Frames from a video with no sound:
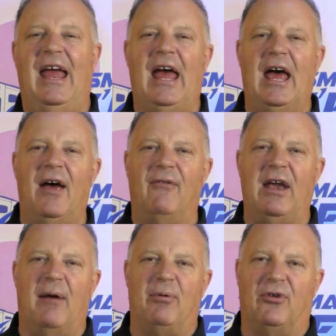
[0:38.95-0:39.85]
Every
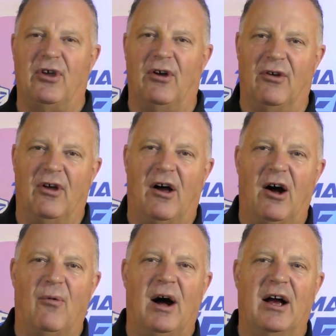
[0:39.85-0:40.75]
episode,
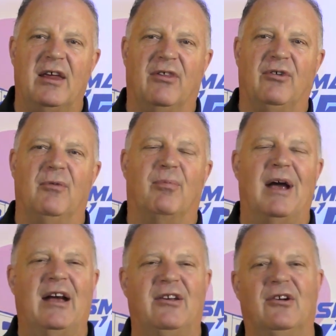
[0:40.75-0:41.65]
I'll walk you through
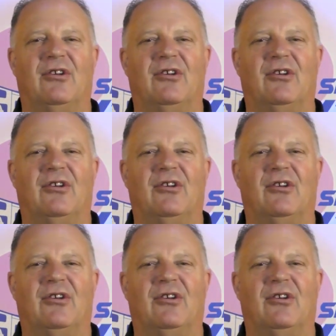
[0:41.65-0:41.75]
practical